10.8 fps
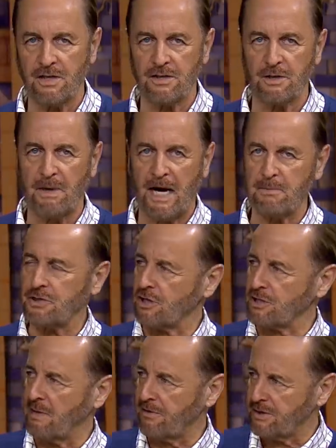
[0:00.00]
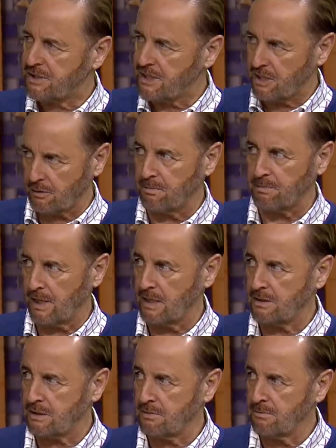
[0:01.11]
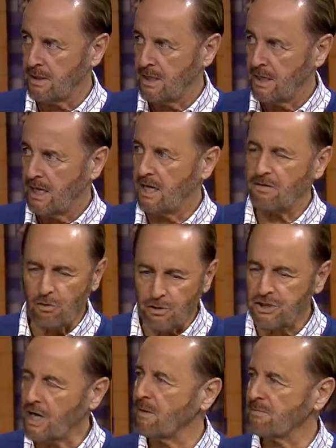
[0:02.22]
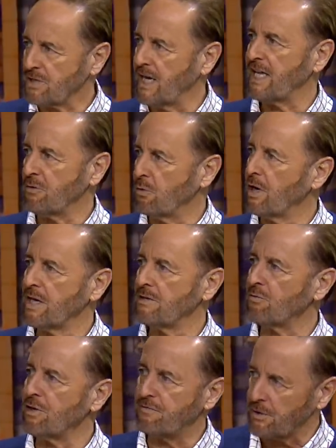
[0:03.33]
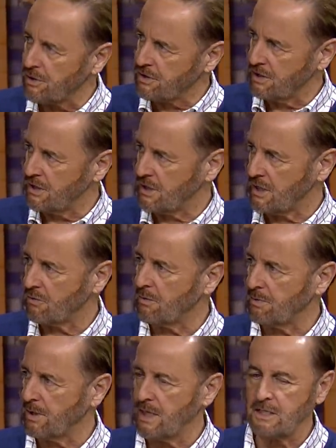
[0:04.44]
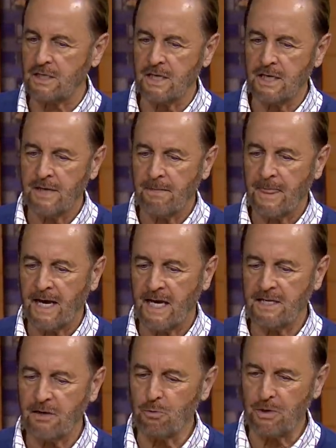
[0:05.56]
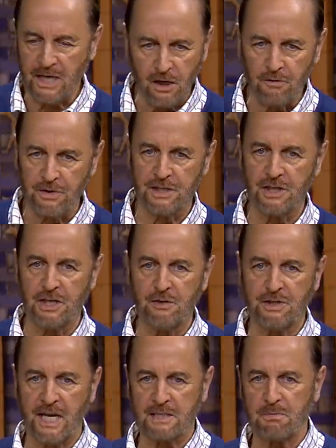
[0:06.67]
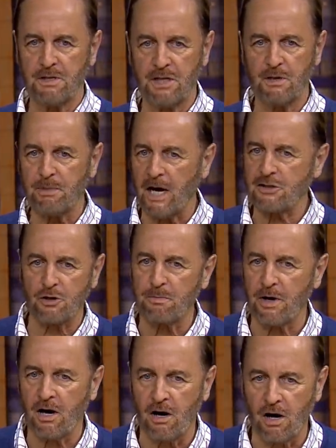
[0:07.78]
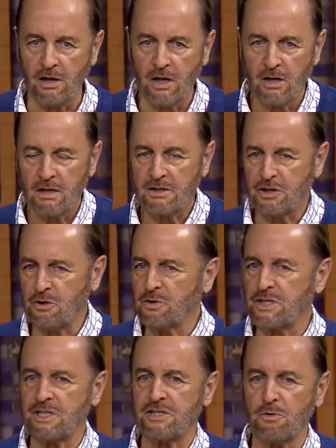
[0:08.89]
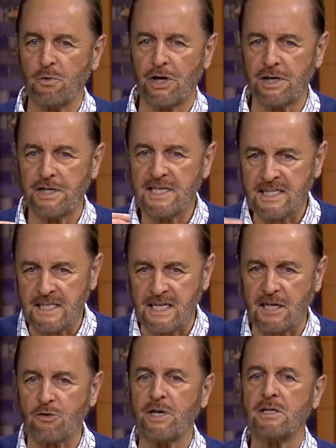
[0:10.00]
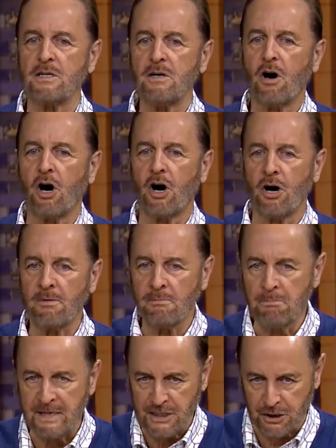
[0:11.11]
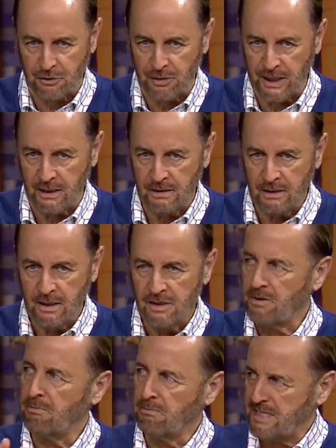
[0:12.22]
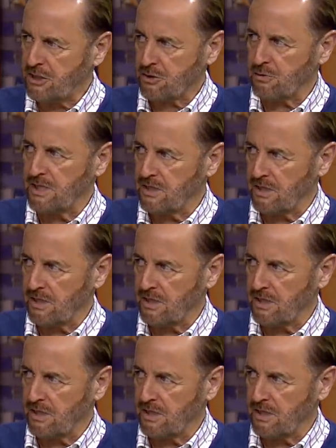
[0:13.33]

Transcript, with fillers: the Bible talks about the secret place. Right. And of course, Psalms 91 refers to the secret place. And we get over into the New Testament, the Apostle Paul uses the word secret or mystery, the mysteries